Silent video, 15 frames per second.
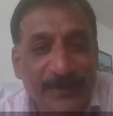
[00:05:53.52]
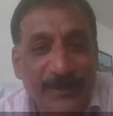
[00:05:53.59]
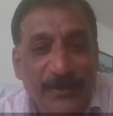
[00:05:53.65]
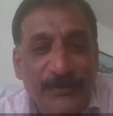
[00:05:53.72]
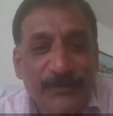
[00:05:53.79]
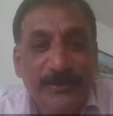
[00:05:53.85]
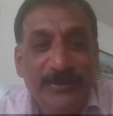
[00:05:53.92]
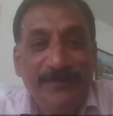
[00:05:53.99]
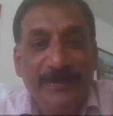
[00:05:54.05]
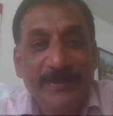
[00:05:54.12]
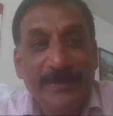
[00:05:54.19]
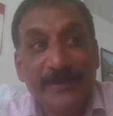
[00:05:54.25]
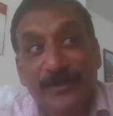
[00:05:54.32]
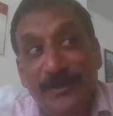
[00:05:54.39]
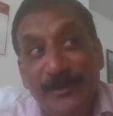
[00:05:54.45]
So if a
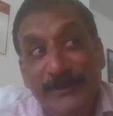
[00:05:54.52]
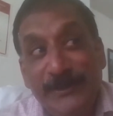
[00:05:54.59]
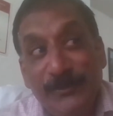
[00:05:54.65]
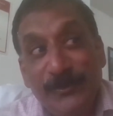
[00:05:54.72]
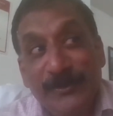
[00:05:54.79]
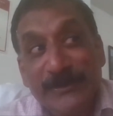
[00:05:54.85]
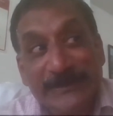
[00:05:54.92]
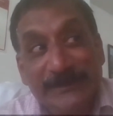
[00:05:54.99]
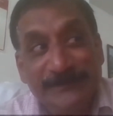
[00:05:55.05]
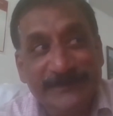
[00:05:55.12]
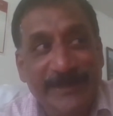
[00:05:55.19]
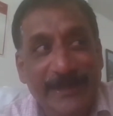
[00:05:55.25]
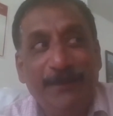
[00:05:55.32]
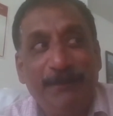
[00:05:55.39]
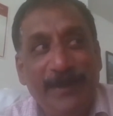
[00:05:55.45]
technology overcomes
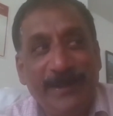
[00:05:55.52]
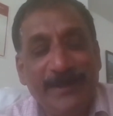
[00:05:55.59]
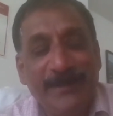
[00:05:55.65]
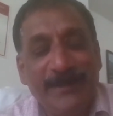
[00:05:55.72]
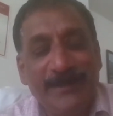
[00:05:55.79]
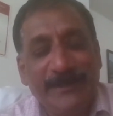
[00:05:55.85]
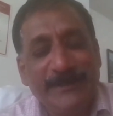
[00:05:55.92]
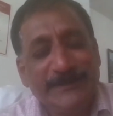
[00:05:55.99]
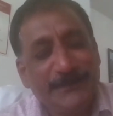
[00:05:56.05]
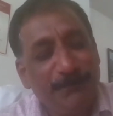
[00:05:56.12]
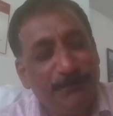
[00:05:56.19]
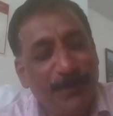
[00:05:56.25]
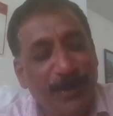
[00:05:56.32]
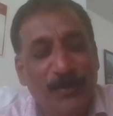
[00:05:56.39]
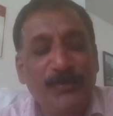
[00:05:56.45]
that barrier, it is
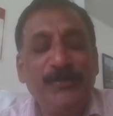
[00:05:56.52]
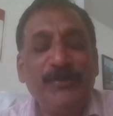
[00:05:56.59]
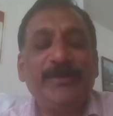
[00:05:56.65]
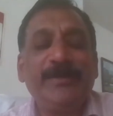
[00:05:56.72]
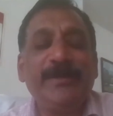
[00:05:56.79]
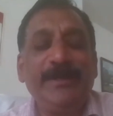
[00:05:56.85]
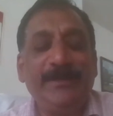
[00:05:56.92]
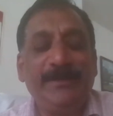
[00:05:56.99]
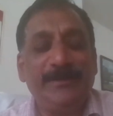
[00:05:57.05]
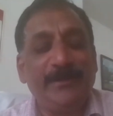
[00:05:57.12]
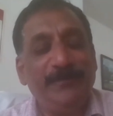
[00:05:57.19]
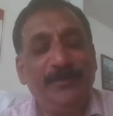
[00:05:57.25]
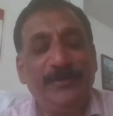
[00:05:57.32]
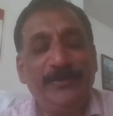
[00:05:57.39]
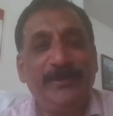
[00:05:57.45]
bound to create
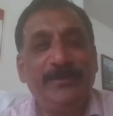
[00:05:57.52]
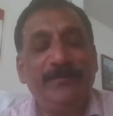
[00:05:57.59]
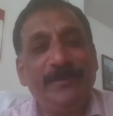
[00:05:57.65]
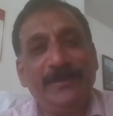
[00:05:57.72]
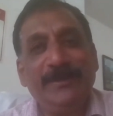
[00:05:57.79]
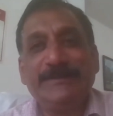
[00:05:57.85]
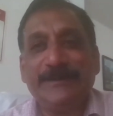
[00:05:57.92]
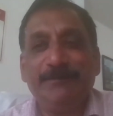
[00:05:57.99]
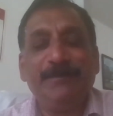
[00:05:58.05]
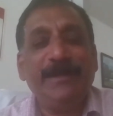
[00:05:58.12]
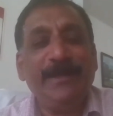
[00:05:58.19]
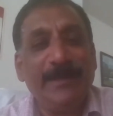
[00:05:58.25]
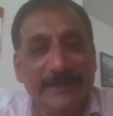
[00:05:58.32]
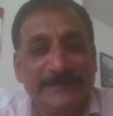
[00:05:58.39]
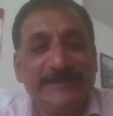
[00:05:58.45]
revolution, whether
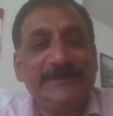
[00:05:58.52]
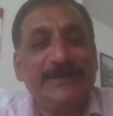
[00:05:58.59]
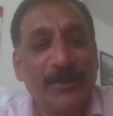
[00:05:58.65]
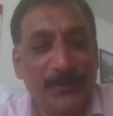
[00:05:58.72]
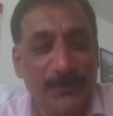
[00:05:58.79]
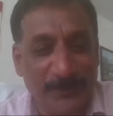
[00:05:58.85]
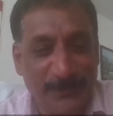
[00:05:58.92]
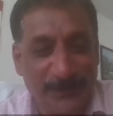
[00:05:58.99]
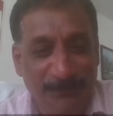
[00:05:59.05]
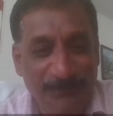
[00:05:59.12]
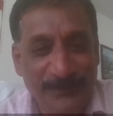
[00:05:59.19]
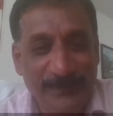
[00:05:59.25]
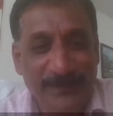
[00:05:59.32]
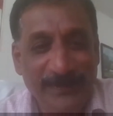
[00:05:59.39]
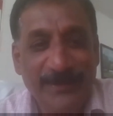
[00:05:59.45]
somebody likes it or not.
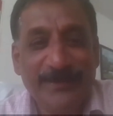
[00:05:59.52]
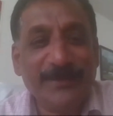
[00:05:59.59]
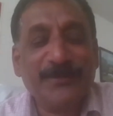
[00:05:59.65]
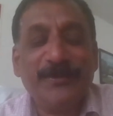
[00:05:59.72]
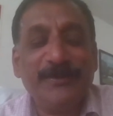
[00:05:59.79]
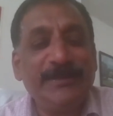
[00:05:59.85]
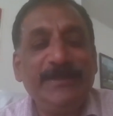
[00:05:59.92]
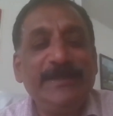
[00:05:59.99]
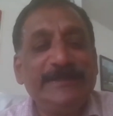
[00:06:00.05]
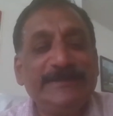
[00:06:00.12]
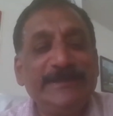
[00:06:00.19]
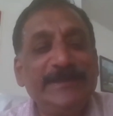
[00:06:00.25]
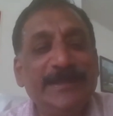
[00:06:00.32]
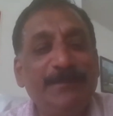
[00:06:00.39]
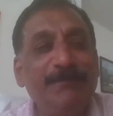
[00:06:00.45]
And the question
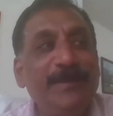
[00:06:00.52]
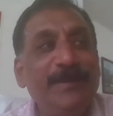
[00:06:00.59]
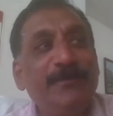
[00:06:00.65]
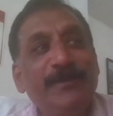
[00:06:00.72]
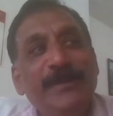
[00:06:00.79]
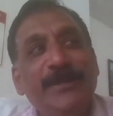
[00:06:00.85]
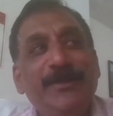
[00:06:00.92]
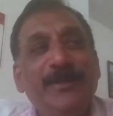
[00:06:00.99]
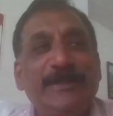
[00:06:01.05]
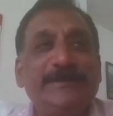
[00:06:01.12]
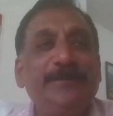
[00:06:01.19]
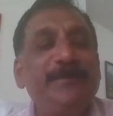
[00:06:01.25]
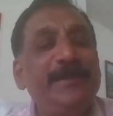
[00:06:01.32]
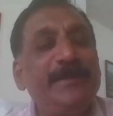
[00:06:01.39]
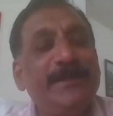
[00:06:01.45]
doesn't come that whether you
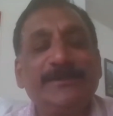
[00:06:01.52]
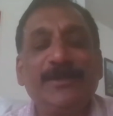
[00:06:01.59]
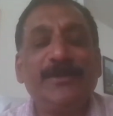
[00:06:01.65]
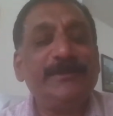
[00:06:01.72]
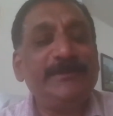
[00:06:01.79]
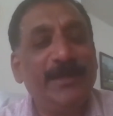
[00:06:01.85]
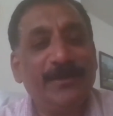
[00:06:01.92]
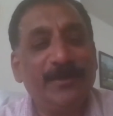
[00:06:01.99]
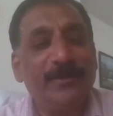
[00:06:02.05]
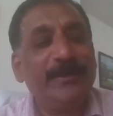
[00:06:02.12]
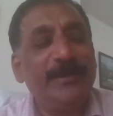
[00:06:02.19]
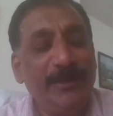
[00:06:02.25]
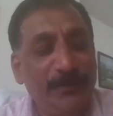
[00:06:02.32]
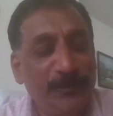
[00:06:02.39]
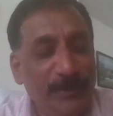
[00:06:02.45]
accept the technology or
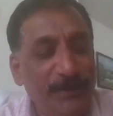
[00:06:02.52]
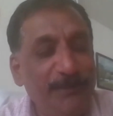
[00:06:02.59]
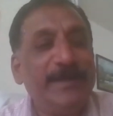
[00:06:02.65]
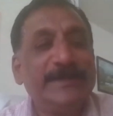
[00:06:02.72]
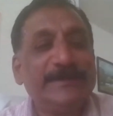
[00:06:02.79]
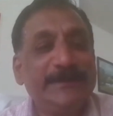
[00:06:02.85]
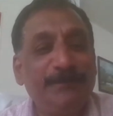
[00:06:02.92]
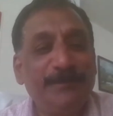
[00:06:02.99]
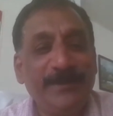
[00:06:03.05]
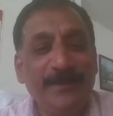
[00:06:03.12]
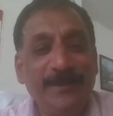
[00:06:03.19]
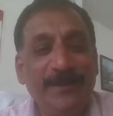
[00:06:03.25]
not. It will be accepted